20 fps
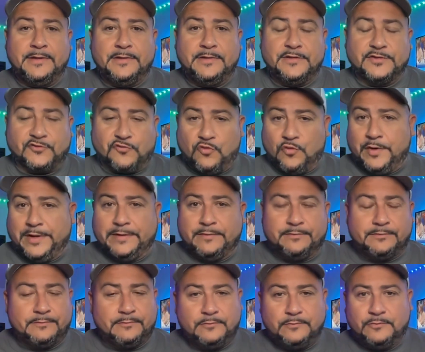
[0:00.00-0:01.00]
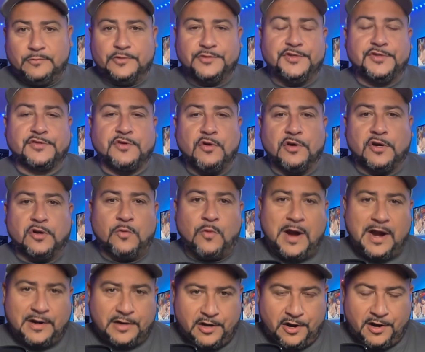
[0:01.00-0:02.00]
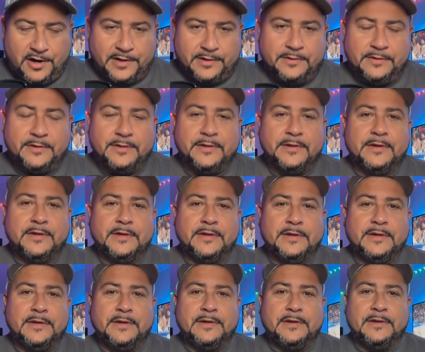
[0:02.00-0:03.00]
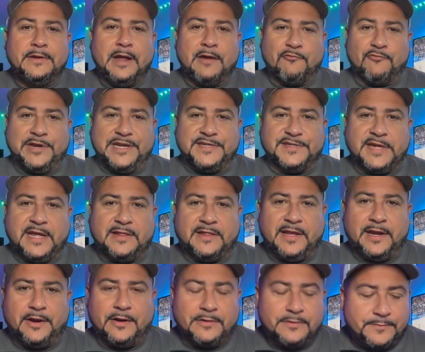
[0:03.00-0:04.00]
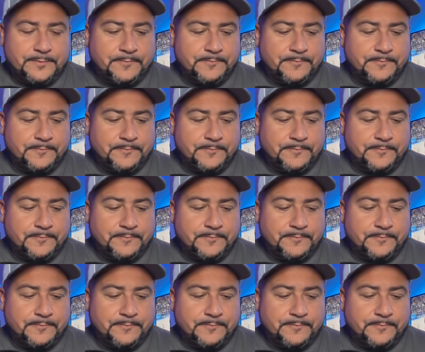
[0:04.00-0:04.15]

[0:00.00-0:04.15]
Screw it. We'll just go to the wild card and reset there.